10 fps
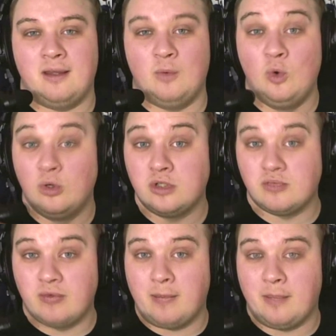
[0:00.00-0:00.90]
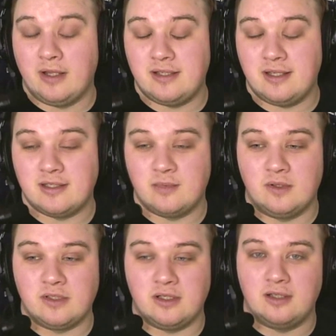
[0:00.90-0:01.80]
or just random ideas as
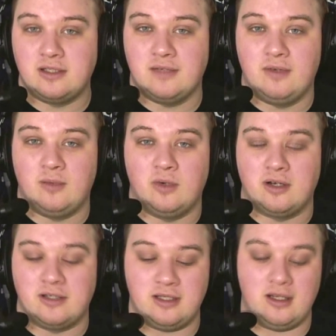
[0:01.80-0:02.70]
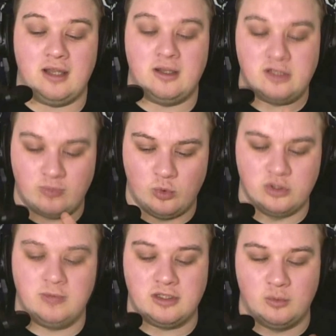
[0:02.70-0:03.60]
well. So like stuff like where I can see, there's a
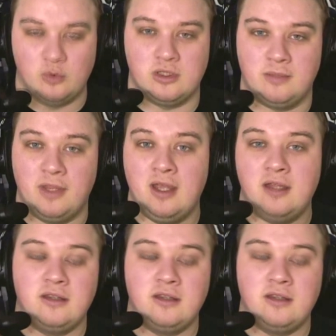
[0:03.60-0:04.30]
warship, that's a warship.